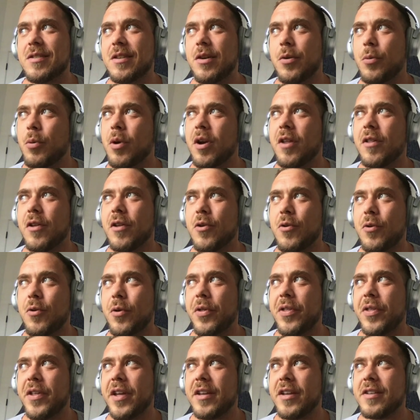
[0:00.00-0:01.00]
one of the
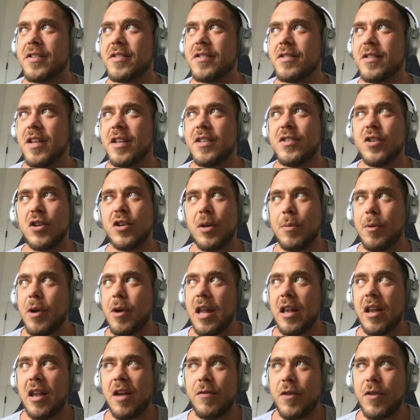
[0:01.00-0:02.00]
cool things. Like, don't get me
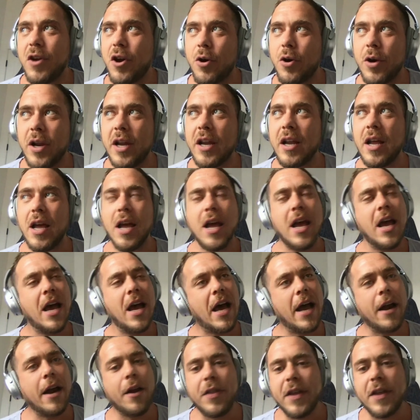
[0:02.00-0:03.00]
wrong, I love coding.
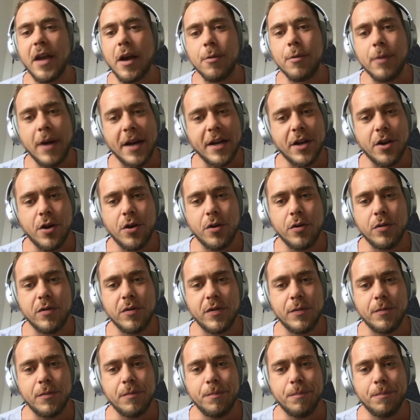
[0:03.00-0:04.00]
I don't think I'll write code
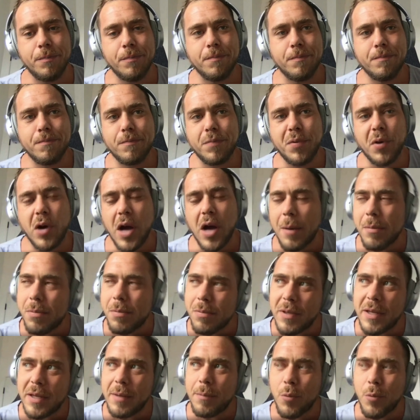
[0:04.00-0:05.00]

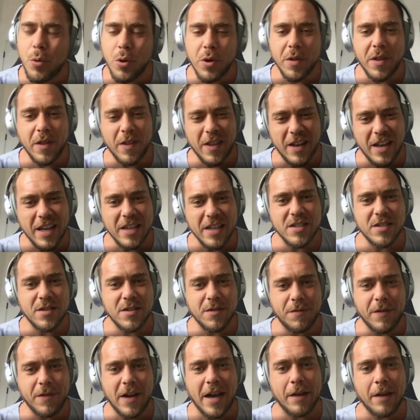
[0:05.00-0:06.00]
probably more than the
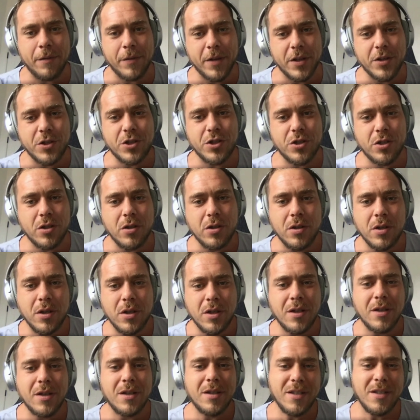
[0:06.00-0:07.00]
next 5-ish
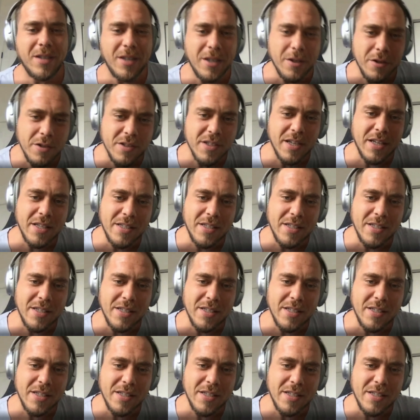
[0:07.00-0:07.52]
years, I'd